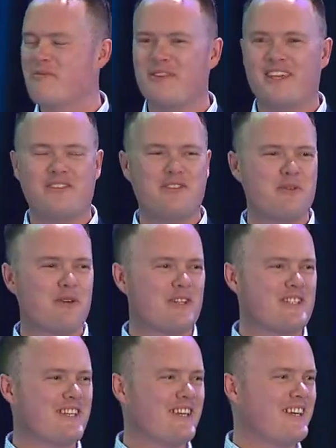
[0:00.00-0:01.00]
If you
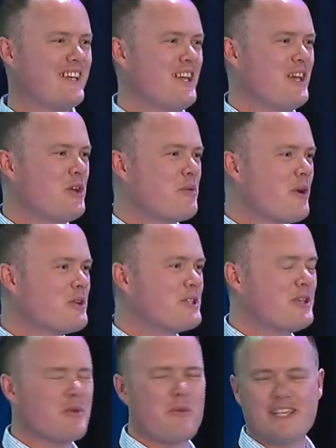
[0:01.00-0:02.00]
want
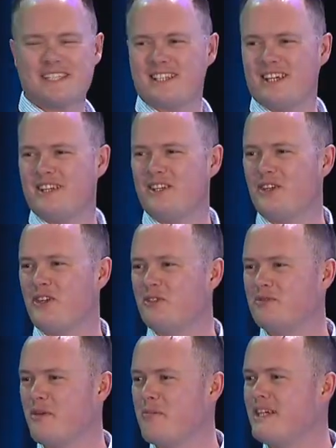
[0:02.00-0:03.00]
your waistline, they do
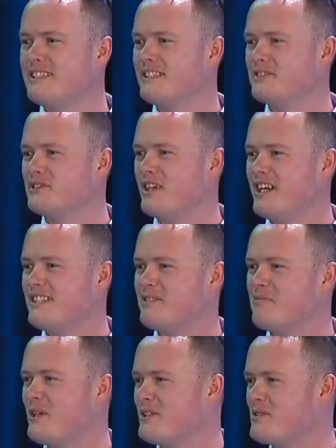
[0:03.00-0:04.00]
amazing fries
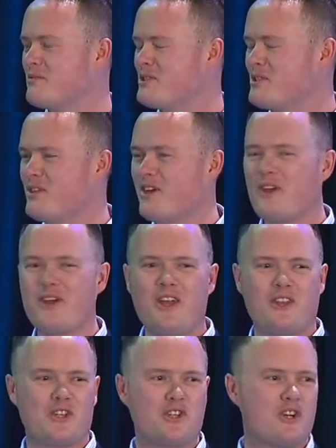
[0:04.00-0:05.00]
in Belgium, as you know.
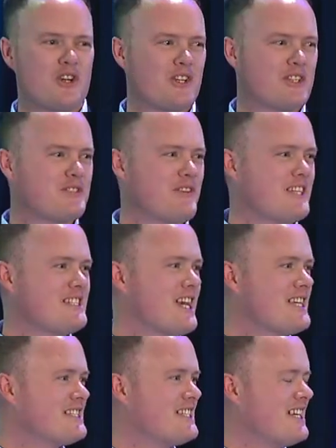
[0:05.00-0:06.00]
The chocolate's
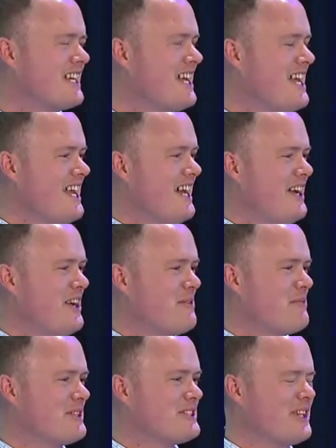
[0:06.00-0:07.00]
fantastic.
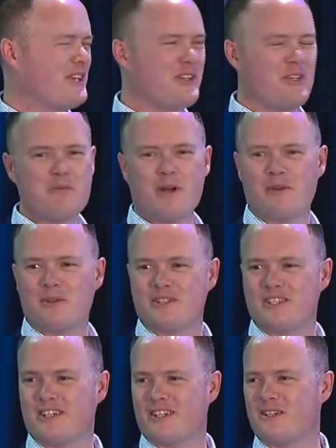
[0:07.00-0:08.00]
So you might want
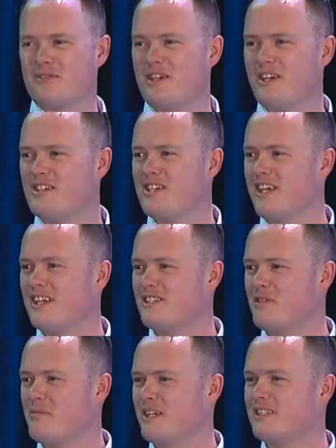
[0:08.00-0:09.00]
to check in
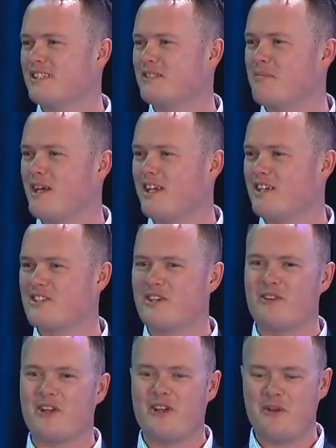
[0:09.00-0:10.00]
some excess baggage
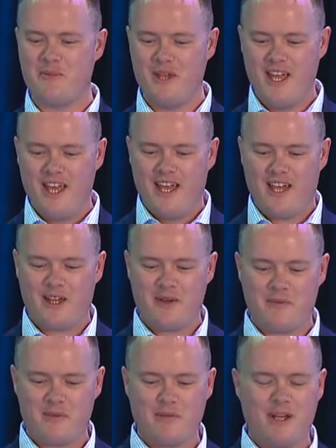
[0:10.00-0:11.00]
going home.
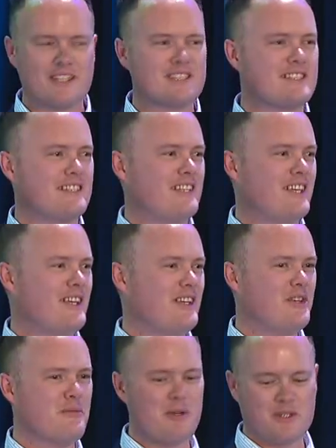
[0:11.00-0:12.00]
But
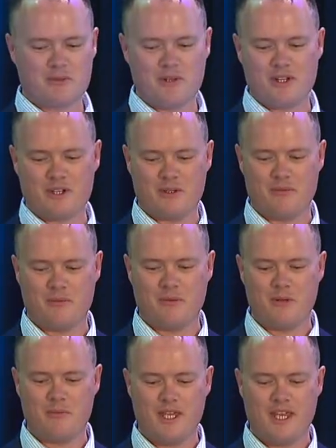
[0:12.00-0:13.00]
you're most welcome.
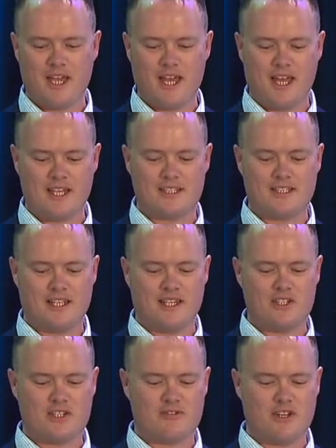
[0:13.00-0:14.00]
We'll be at
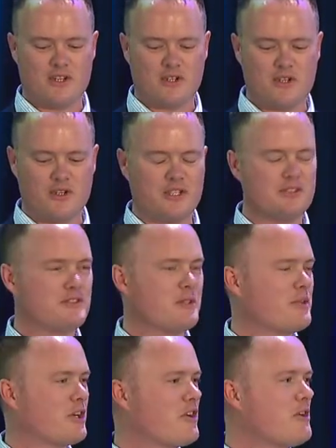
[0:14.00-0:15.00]
just around the corner
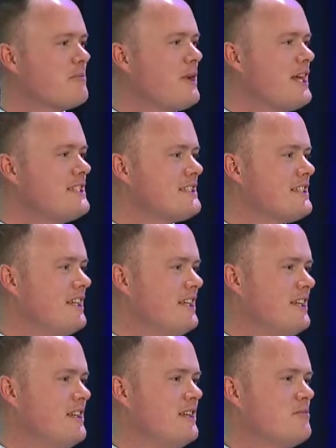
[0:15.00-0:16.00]
from the Grand Place
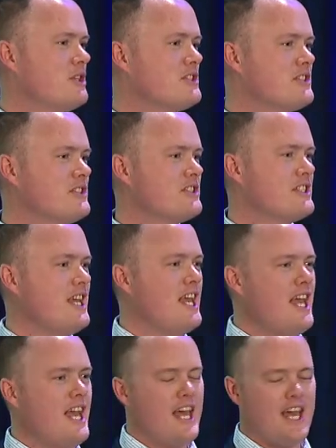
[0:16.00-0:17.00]
in Brussels.
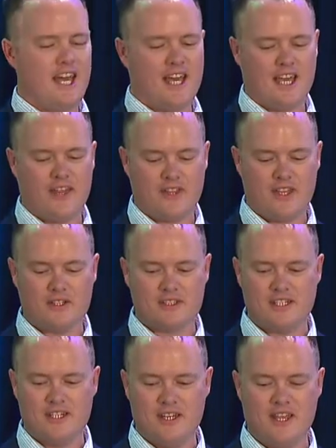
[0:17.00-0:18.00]
at the
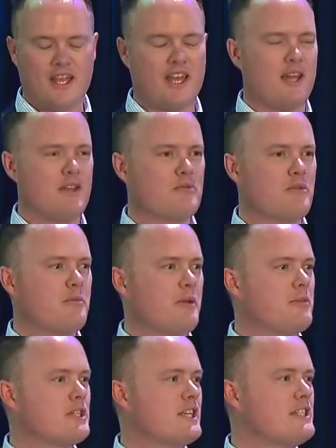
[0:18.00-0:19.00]
Hilton, and we'll be
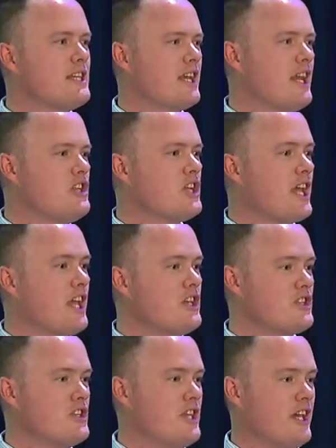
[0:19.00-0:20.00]
presenting an
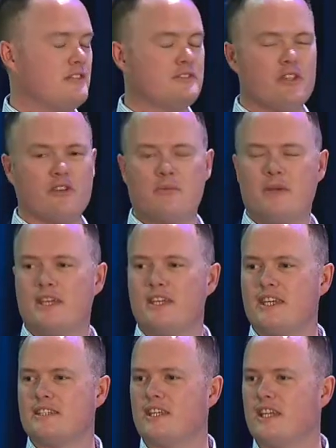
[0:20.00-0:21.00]
education day for European
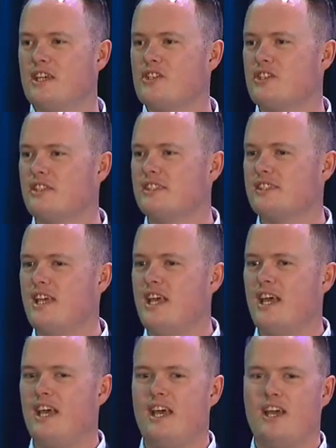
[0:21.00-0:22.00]
destinations
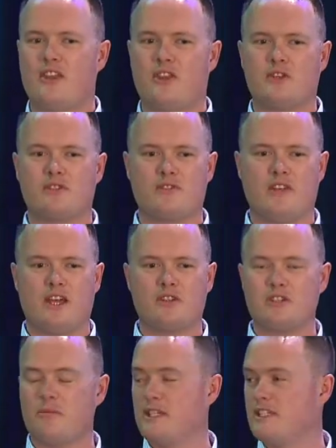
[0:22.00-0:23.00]
and those from the
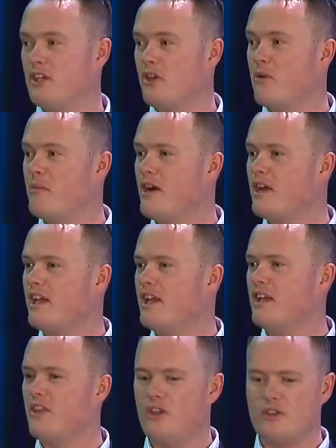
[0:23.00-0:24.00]
LGBTQ
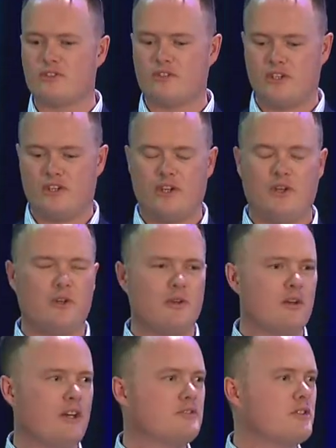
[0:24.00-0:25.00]
market and those
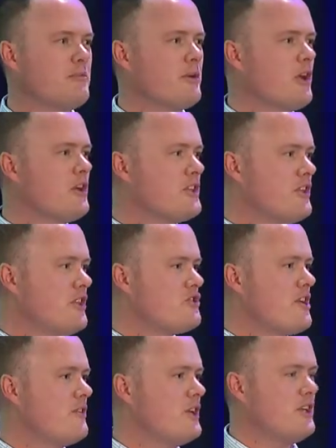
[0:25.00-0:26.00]
who from beyond in the
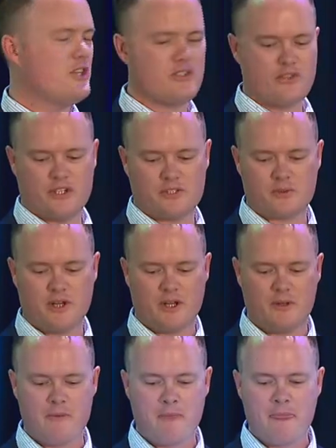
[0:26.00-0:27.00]
travel industry as
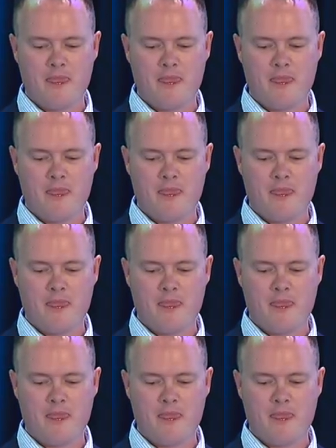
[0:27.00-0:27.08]
well.